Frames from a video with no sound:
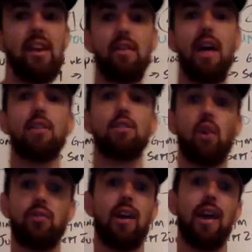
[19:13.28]
So that
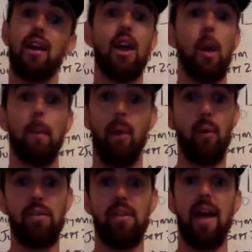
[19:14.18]
looks like
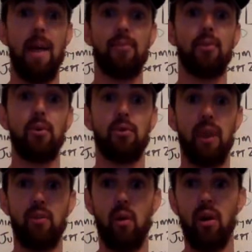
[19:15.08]
both absolute
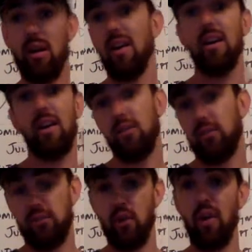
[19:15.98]
strength work
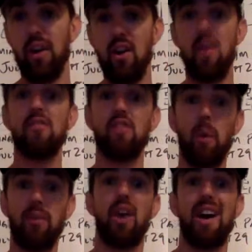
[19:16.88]
still in here, even though
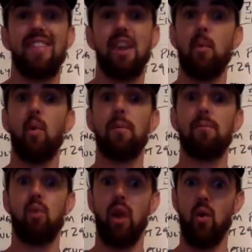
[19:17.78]
it's not the #1
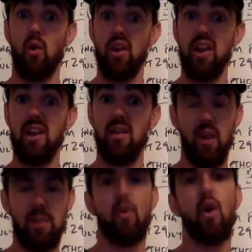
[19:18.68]
priority,
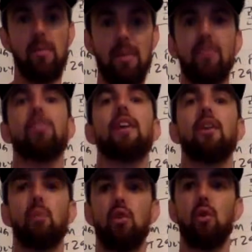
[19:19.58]
right? Priority means the
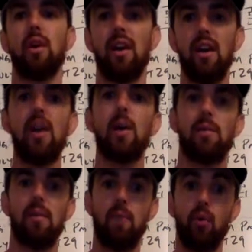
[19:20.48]
things we're doing
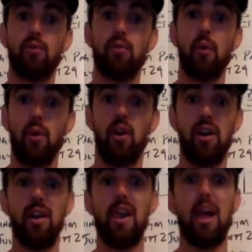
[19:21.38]
the most focus
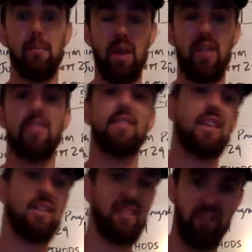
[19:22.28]
on. But
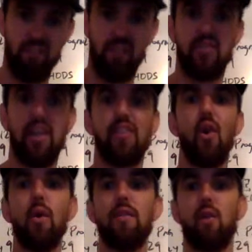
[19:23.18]
let's take the
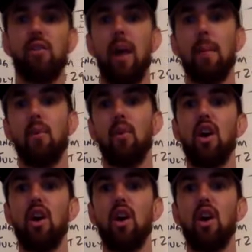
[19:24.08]
Oli, for example.